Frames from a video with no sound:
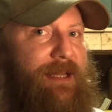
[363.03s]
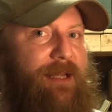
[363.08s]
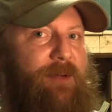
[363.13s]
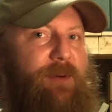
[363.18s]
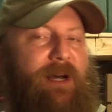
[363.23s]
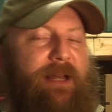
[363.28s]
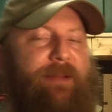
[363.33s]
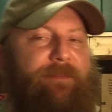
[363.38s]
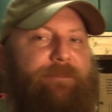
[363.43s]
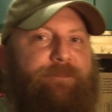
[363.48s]

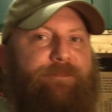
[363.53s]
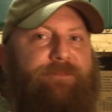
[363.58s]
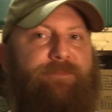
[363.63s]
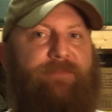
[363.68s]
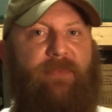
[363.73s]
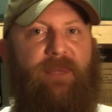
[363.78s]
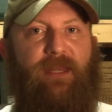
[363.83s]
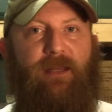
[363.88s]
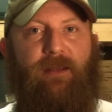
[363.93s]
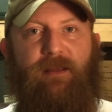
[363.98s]
Anyway,
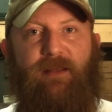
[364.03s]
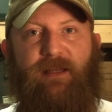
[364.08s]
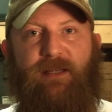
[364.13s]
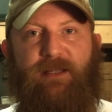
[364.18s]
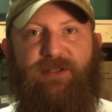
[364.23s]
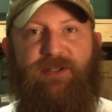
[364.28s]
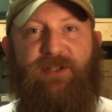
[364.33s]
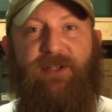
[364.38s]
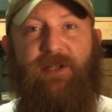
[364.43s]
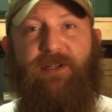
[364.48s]

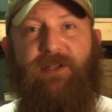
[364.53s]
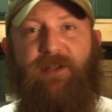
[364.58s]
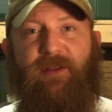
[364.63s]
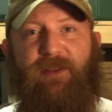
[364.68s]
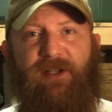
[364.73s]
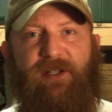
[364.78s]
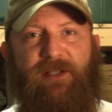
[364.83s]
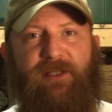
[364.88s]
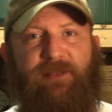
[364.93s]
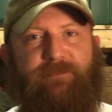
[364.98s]
it's just a
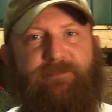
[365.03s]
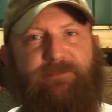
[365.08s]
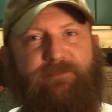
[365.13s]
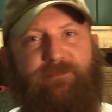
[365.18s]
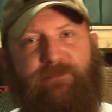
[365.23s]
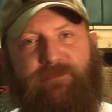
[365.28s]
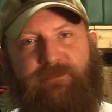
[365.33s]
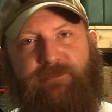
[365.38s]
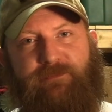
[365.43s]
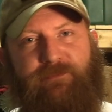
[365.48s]
thought.
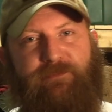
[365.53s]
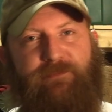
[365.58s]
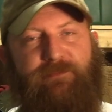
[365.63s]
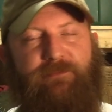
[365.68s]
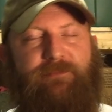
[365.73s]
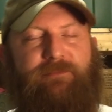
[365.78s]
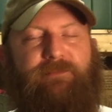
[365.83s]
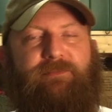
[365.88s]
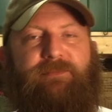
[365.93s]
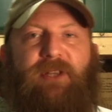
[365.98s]

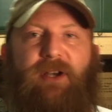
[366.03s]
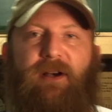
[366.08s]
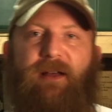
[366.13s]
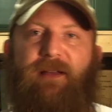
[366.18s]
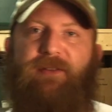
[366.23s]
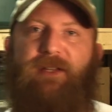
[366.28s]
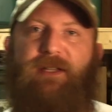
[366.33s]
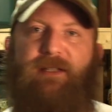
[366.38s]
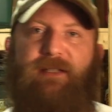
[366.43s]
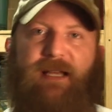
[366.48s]
Y'all
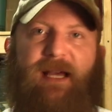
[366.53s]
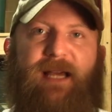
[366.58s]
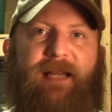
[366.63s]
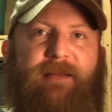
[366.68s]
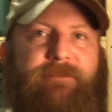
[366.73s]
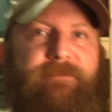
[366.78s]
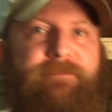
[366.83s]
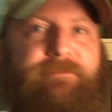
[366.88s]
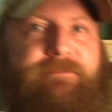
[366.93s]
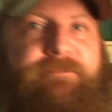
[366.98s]
have a good day.